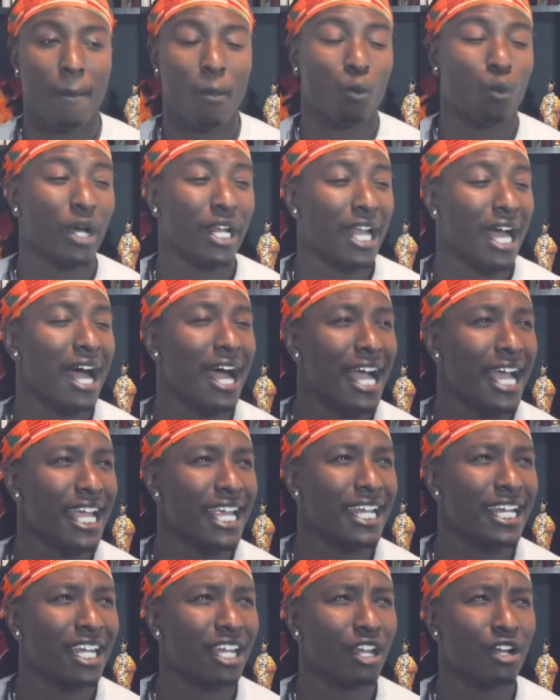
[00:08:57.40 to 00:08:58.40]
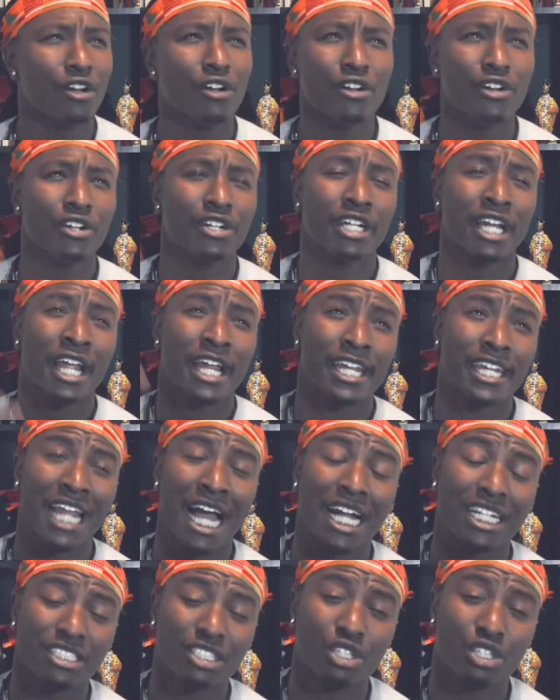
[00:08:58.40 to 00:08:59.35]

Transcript: When I learned not